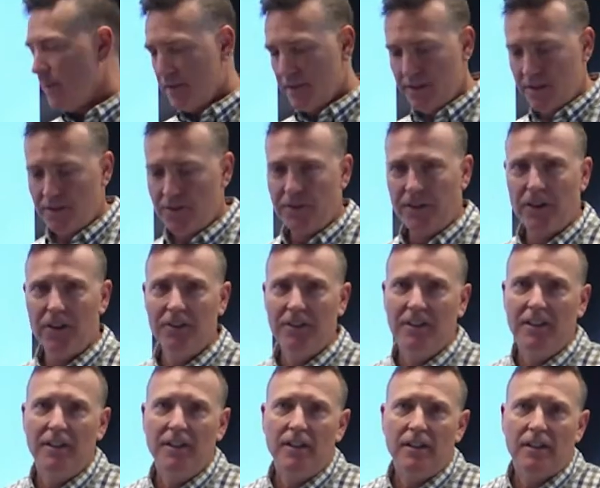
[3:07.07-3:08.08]
there you go,
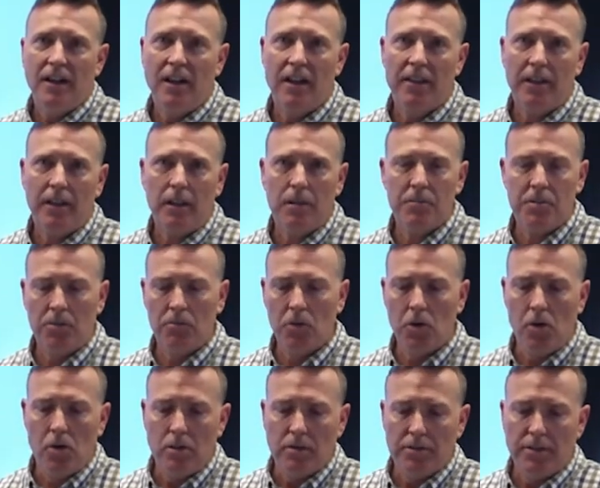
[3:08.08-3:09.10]
that comes on
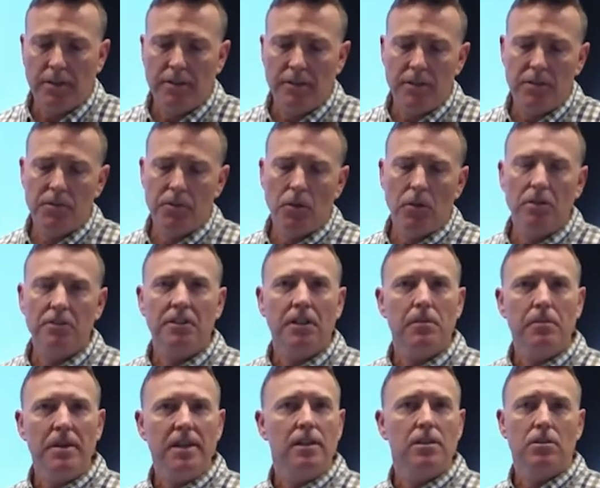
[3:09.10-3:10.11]
rolls. And these rolls
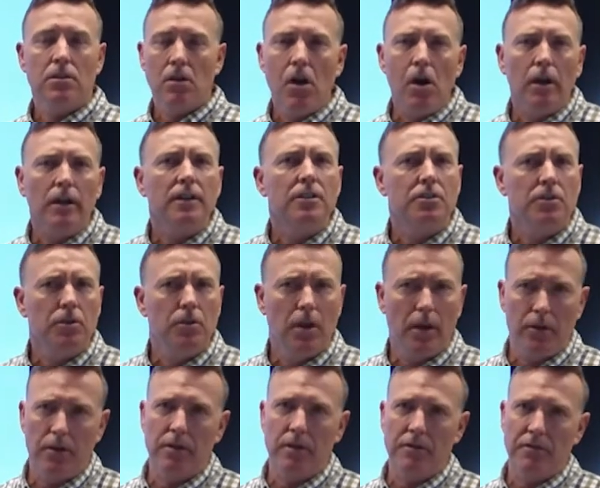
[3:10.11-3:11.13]
can be as long as
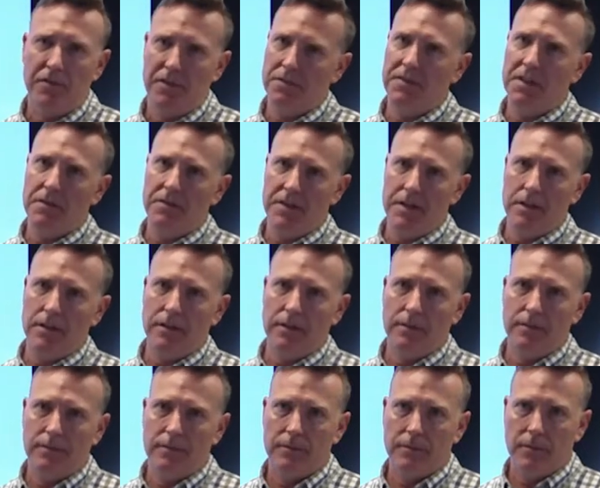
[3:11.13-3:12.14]
250 feet.
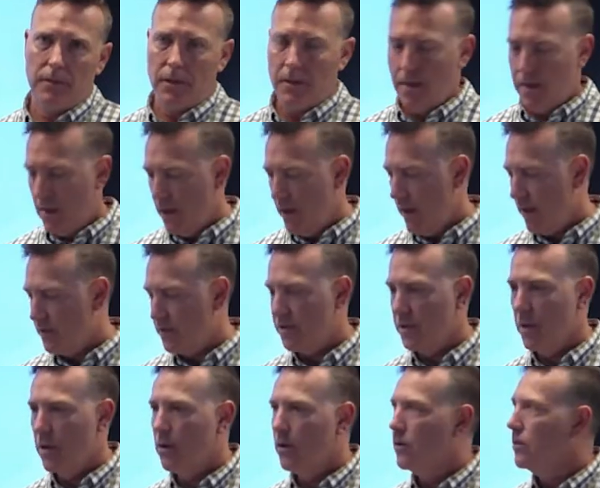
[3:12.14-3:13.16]
And
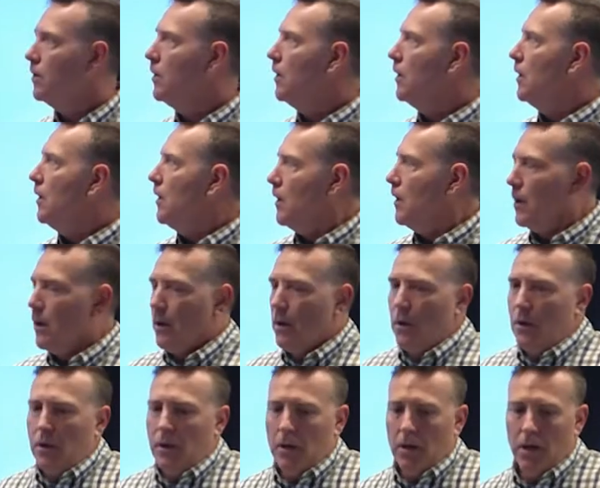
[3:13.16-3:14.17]
so
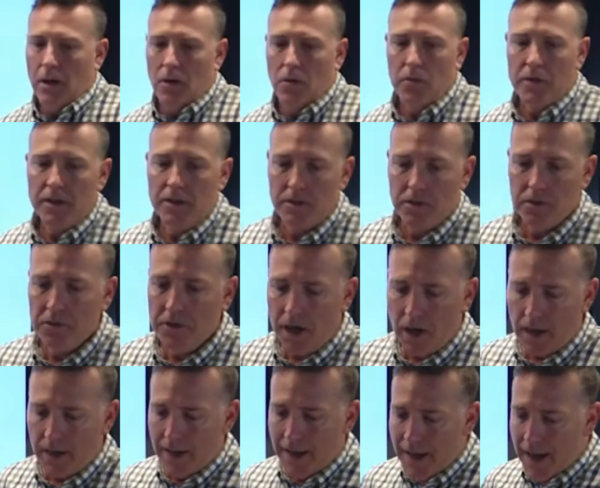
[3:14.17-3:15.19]
we do
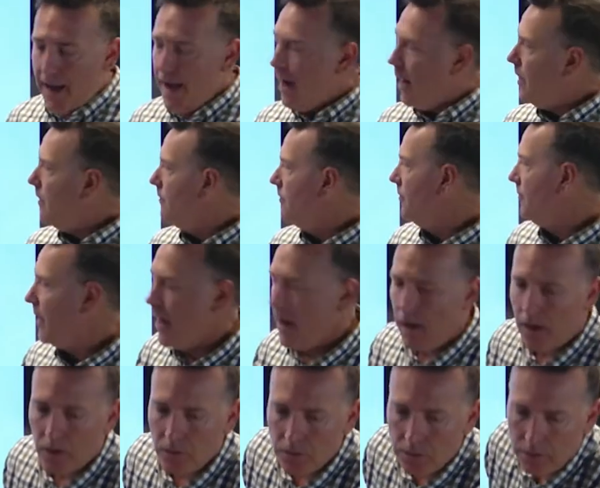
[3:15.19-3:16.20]
not have
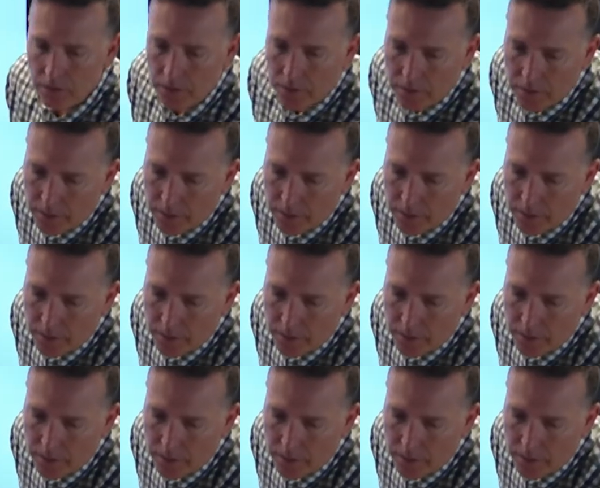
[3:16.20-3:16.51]
now